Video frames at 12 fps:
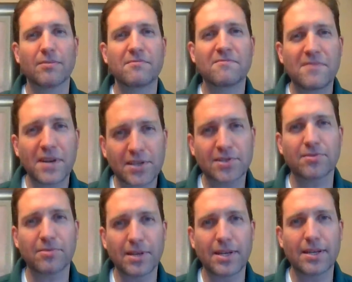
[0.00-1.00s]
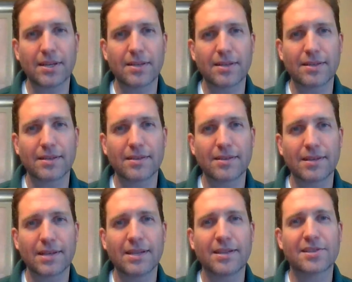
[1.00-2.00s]
victory
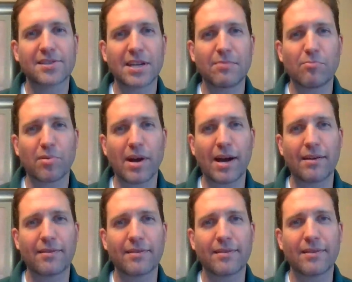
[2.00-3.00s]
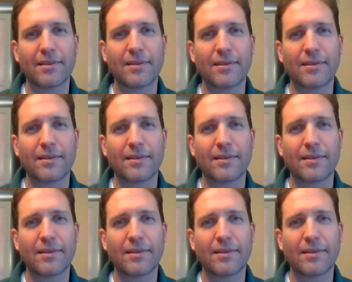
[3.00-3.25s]
in the same breath.